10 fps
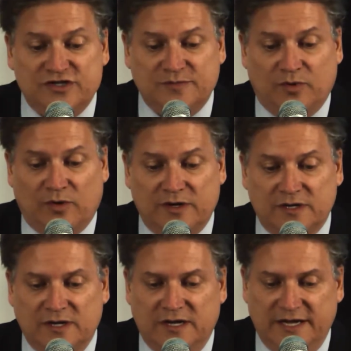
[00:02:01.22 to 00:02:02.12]
support
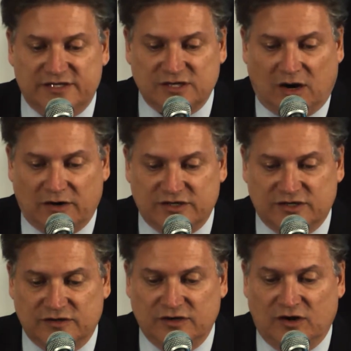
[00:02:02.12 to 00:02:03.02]
its Our
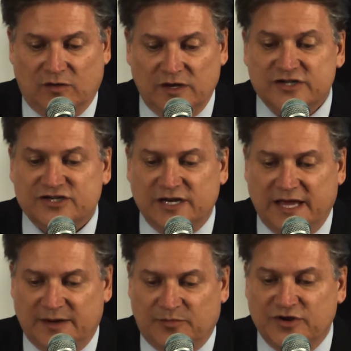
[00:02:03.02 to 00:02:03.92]
Turn coalition
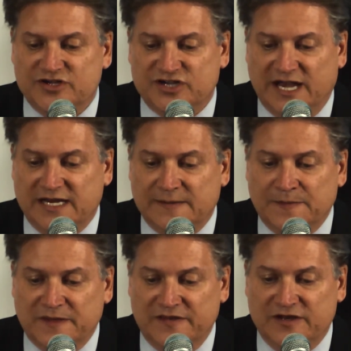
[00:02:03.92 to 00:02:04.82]
and
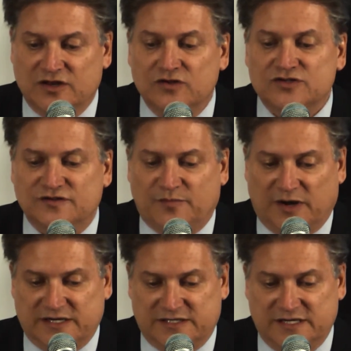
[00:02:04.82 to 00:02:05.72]
appreciate the inclusive
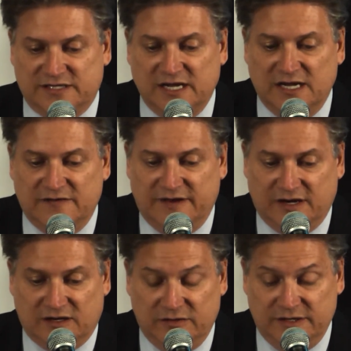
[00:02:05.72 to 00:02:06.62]
process that
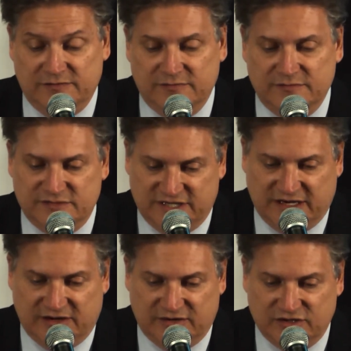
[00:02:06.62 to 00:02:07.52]
included
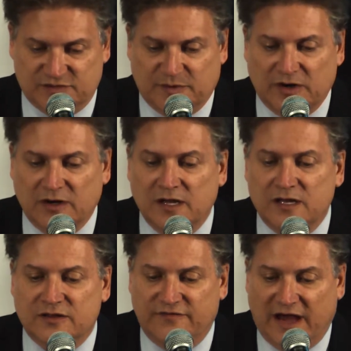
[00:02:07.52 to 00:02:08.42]
Senator Hertzberg,
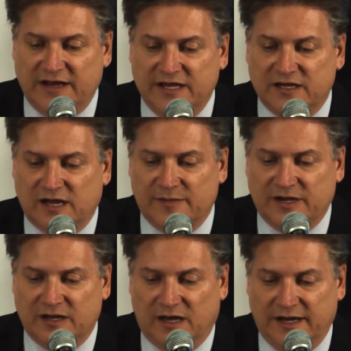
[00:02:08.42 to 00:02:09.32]
the Valley
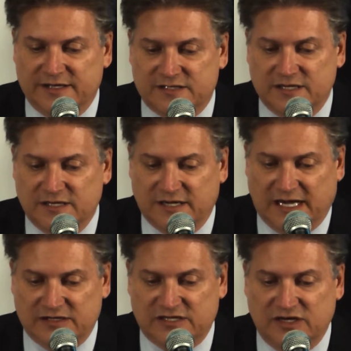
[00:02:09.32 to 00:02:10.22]
Economic Alliance,
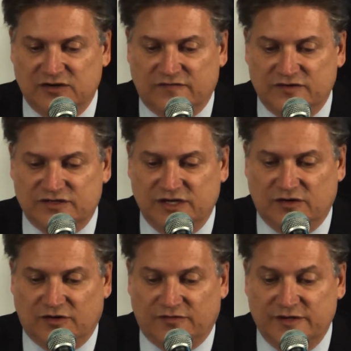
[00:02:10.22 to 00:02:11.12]
Cal State University
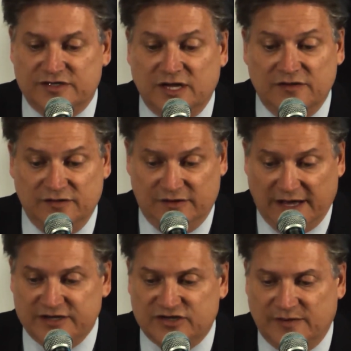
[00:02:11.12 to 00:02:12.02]
Northridge, the
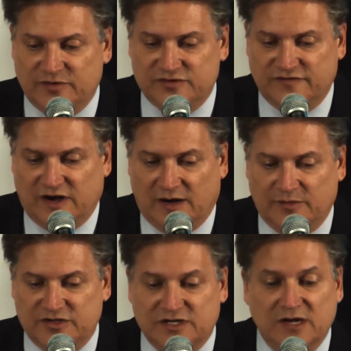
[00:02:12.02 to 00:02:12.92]
United Chambers of
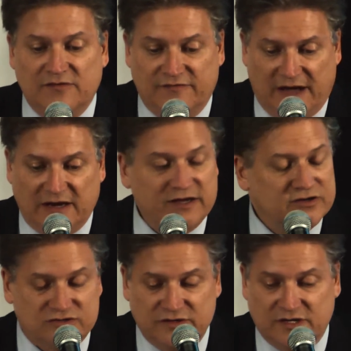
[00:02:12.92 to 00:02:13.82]
Commerce, Valley
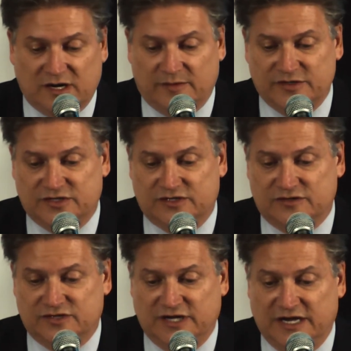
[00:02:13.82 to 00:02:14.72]
Industry and Commerce
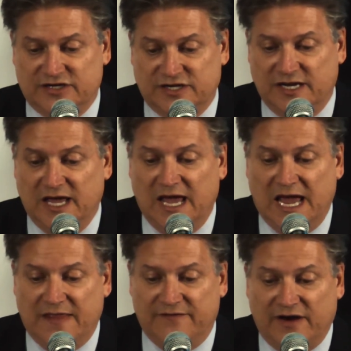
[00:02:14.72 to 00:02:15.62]
Association,
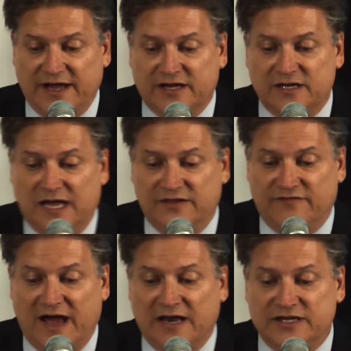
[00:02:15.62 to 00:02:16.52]
and the VICA and the
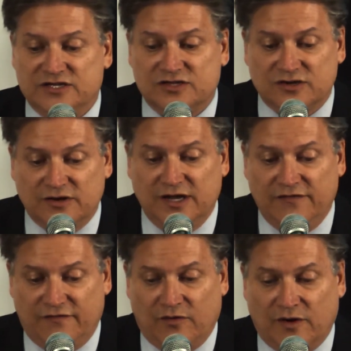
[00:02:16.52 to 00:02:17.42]
Valley's
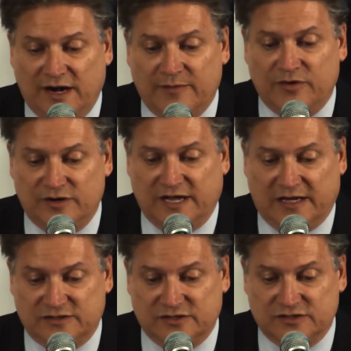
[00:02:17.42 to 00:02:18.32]
34 neighborhood
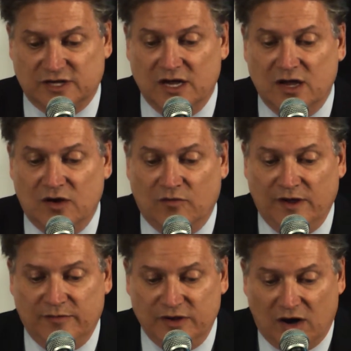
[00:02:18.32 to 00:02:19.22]
councils.
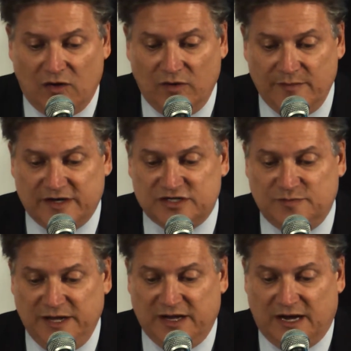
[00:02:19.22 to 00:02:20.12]
We know we must
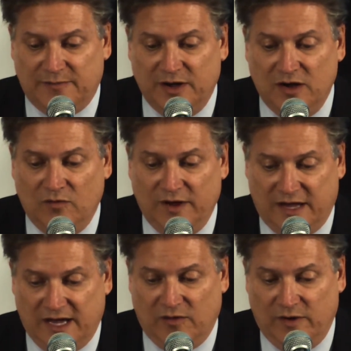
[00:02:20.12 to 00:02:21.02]
speak up. We
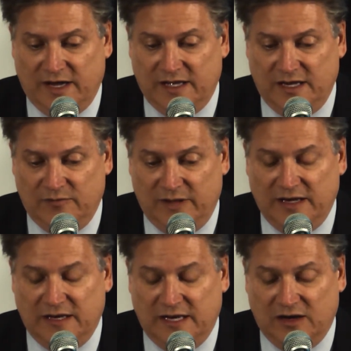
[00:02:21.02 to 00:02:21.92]
can't wait
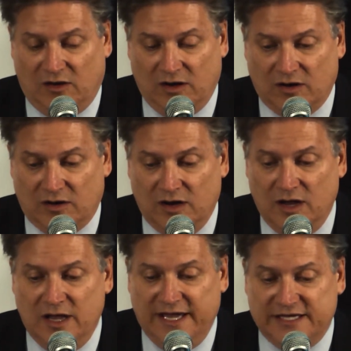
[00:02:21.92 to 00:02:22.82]
any longer.
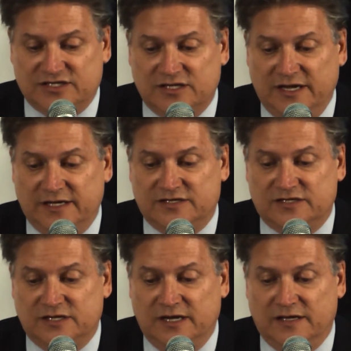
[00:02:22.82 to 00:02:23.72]

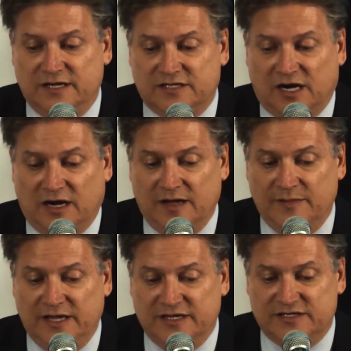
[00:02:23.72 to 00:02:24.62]
The
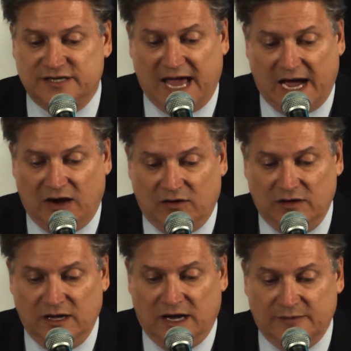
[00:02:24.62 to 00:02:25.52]
time is now.
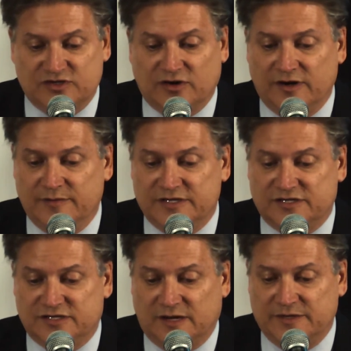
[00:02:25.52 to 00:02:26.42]
I'm sorry to miss
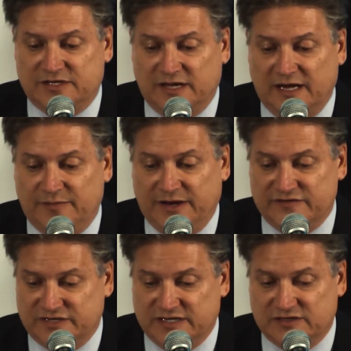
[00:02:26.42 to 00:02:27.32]
the summit tonight, but I have a
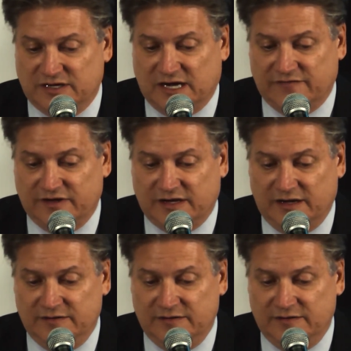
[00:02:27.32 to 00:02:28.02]
scheduling conflict.